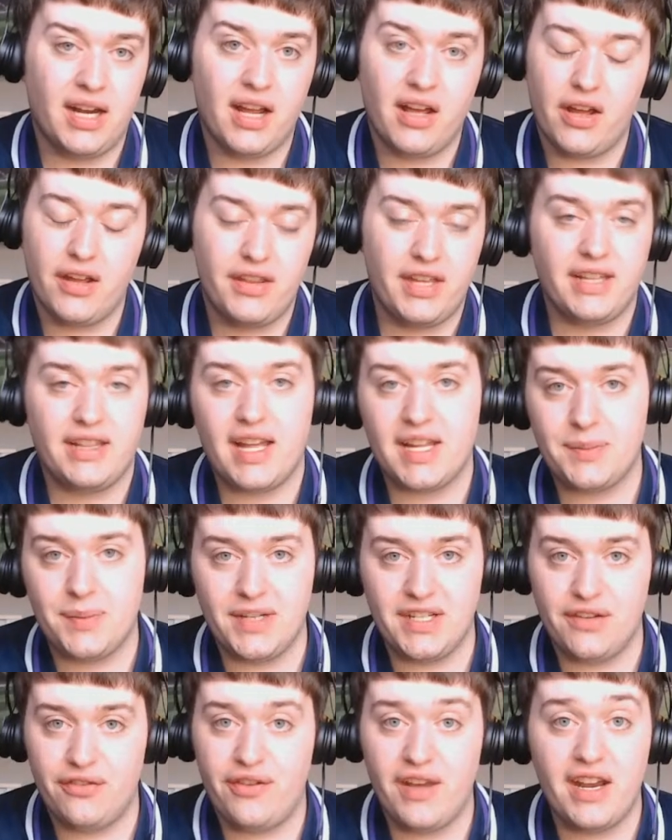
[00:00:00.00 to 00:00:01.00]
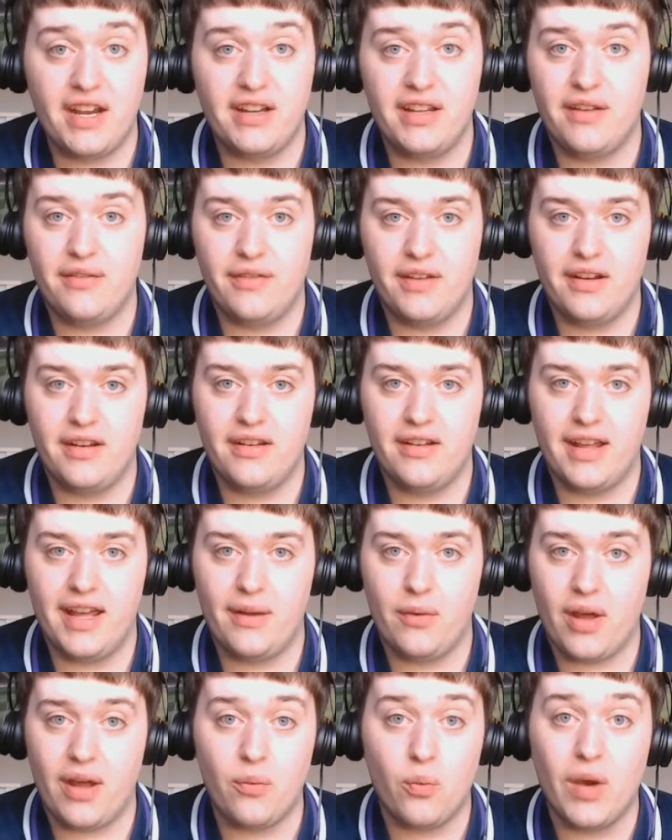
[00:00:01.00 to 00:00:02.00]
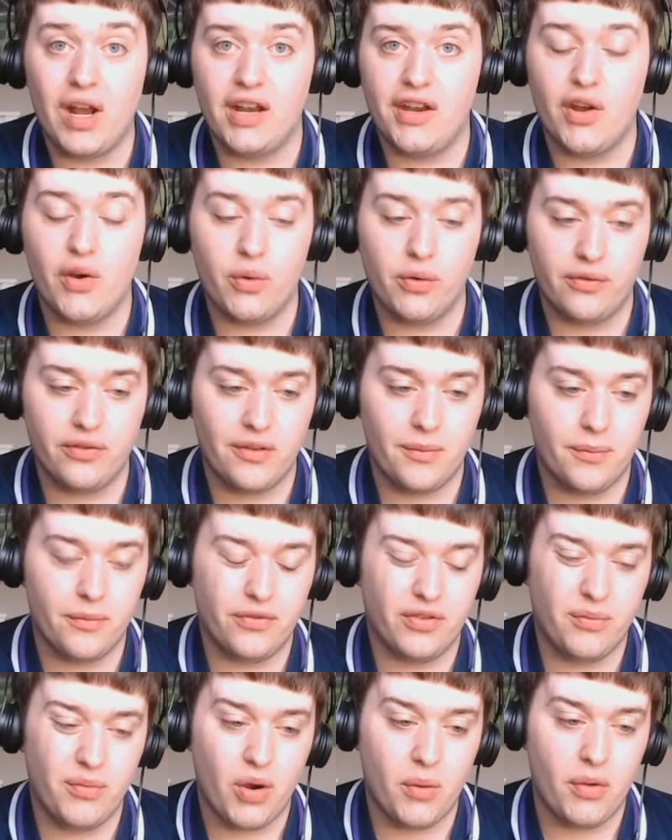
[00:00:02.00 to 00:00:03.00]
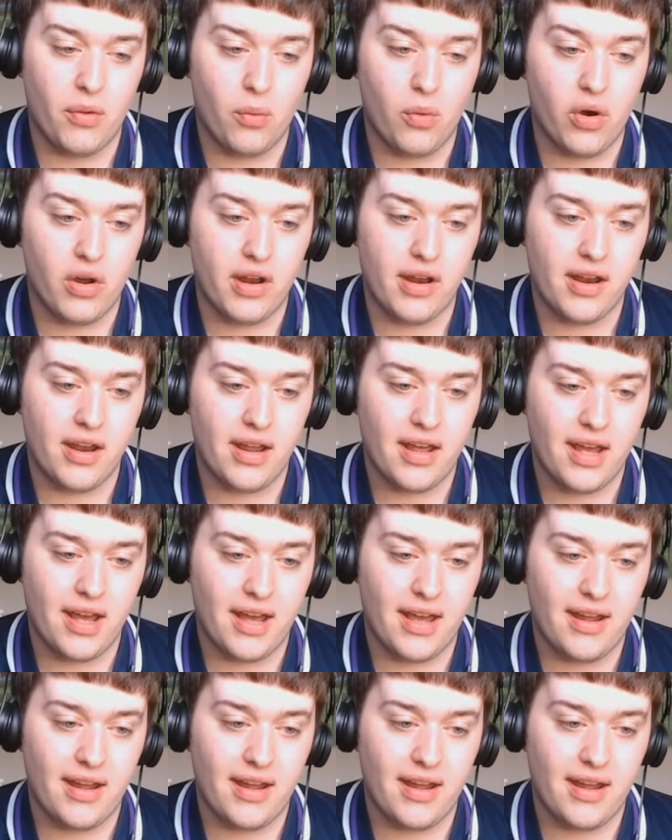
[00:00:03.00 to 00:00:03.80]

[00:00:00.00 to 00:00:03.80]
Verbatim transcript: And I, I think that's been definitive and, and, and well known from, from moment one.